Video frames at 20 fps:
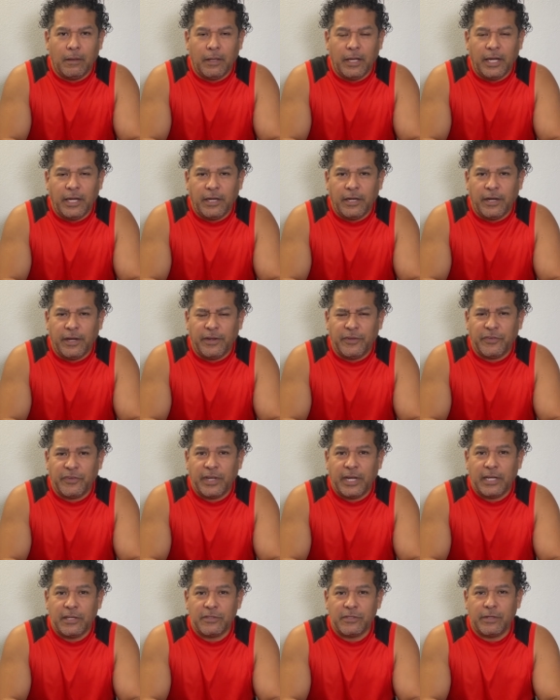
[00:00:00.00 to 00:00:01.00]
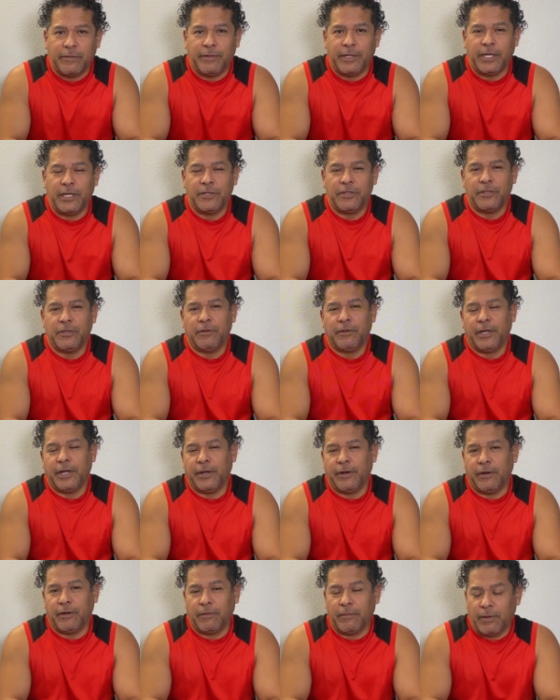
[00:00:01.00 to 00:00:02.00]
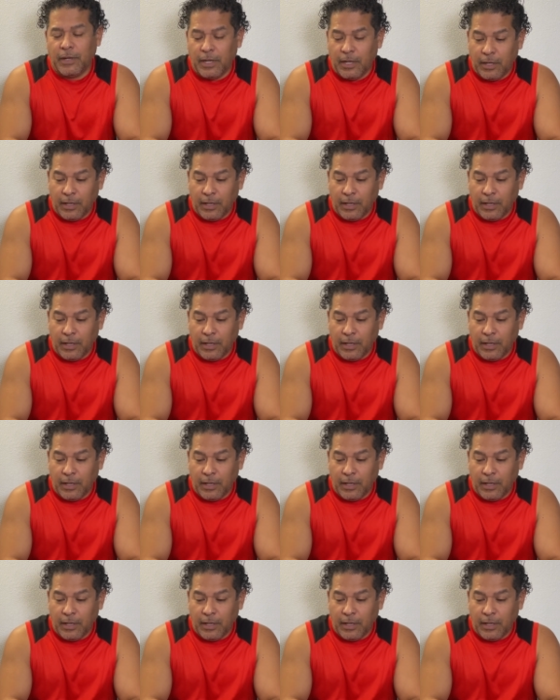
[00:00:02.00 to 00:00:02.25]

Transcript: Hey guys, Cast72 here.